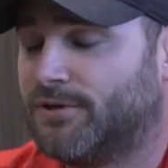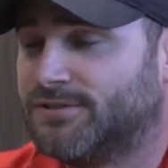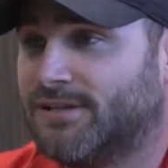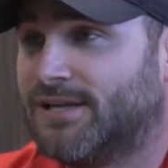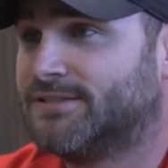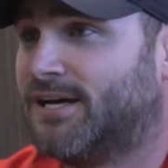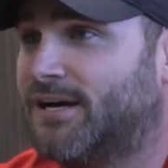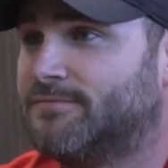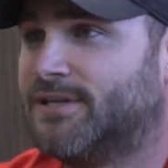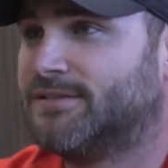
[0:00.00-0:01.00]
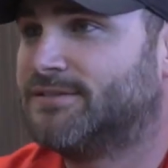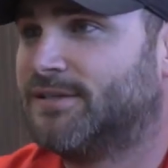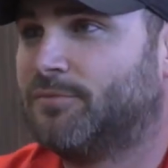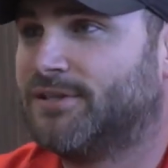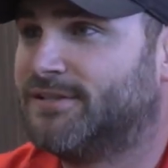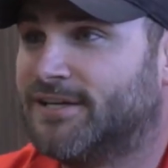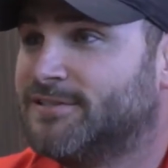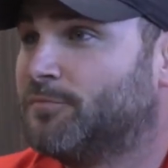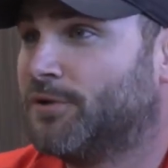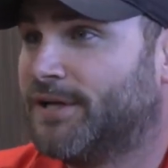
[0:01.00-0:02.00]
there's a lot of times that a sibling
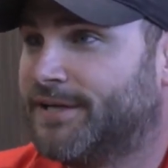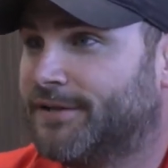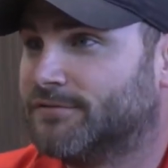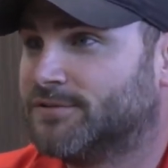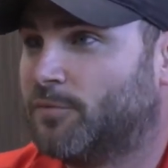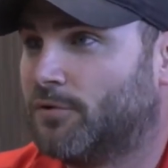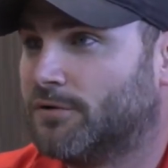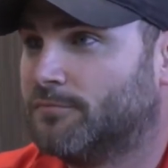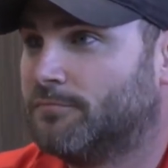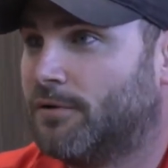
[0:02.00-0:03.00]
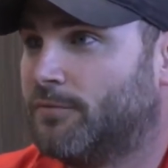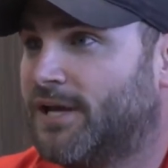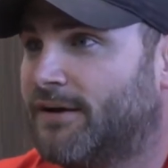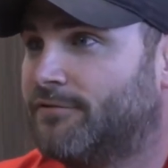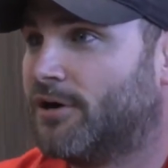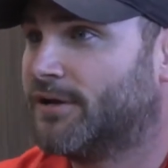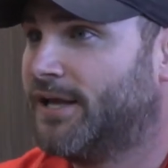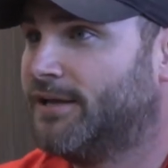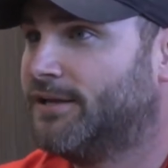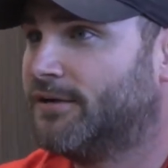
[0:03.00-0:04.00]
doesn't play another sport but we have an
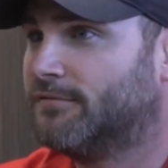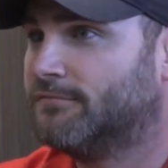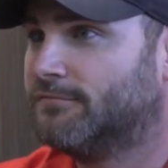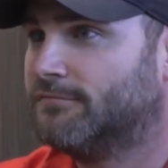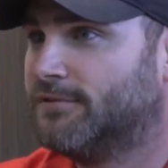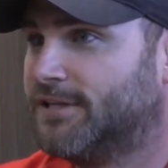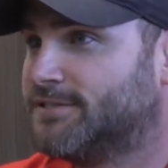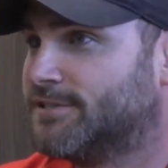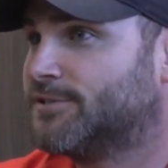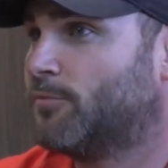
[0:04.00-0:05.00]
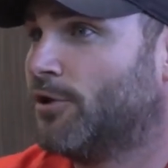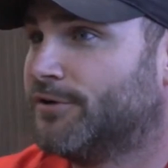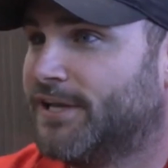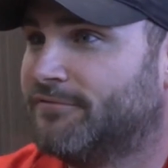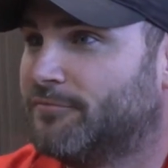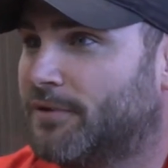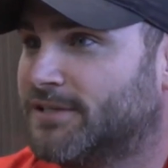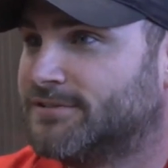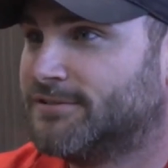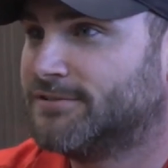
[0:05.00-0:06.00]
arcade here that's a smaller Dave and
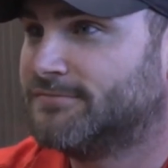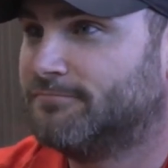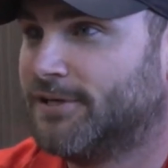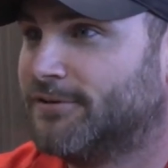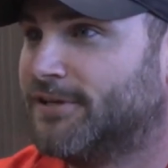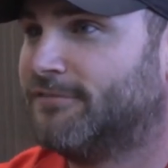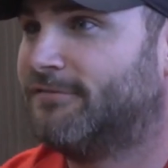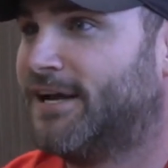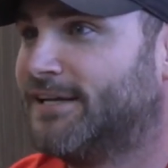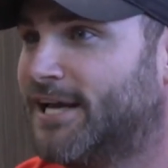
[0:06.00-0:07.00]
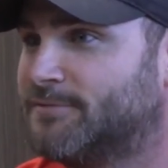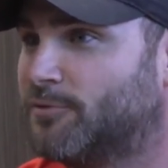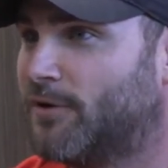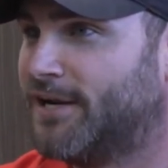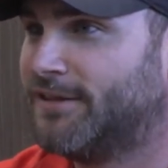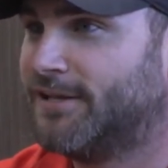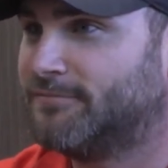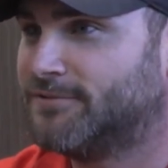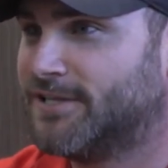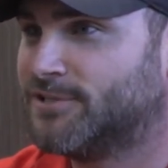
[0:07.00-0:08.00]
Buster's, bigger than a Fat Cat, but right in that,
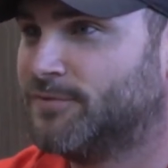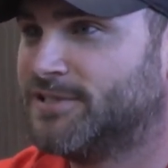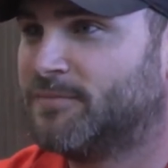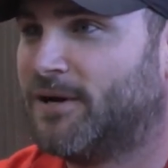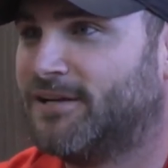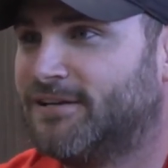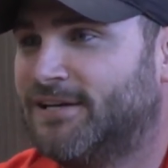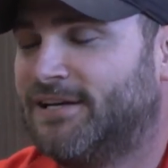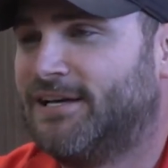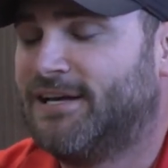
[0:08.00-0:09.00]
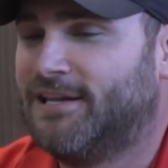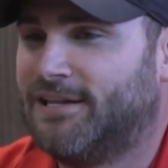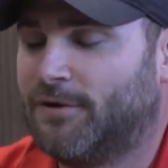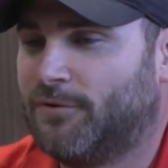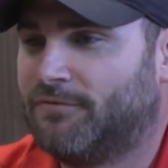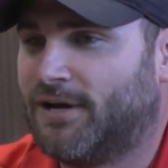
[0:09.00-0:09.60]
that sweet spot. Then we've